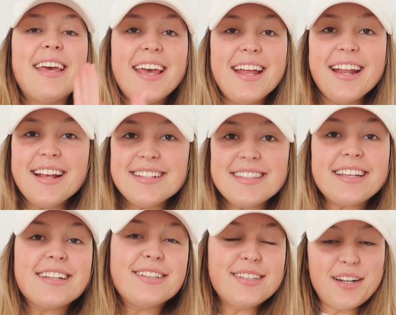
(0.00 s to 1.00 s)
it is
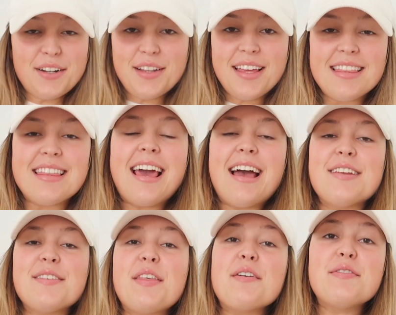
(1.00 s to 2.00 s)
clearly the
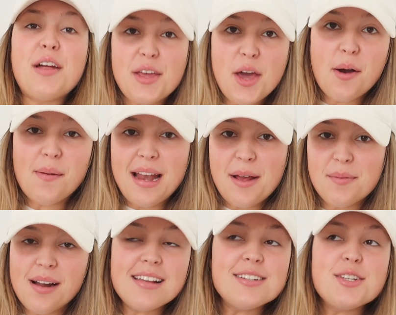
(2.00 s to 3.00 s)
end of the video, and I
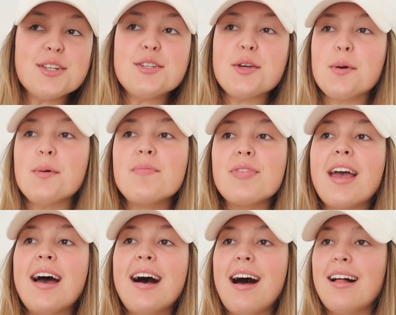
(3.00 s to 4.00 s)
wanted to do
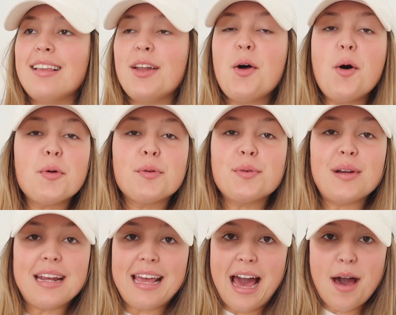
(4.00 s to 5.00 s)
a little
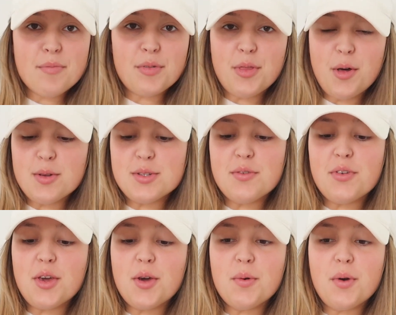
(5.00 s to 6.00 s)
recap for those of
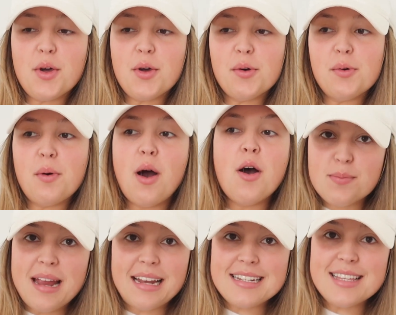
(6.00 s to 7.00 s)
you who
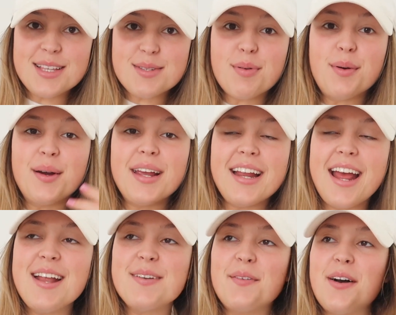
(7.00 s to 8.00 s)
made it to this point
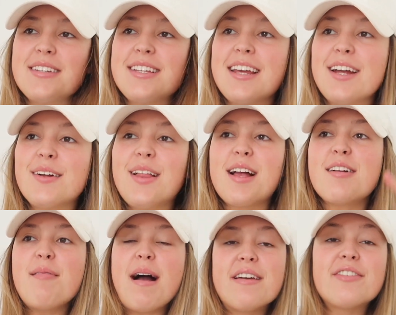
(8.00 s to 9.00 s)
and want to hear like
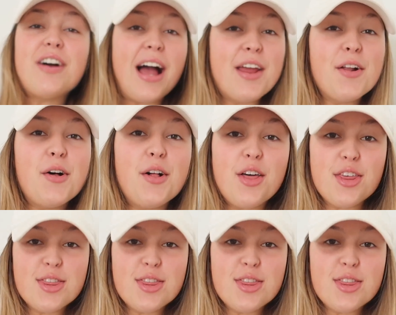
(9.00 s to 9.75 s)
my final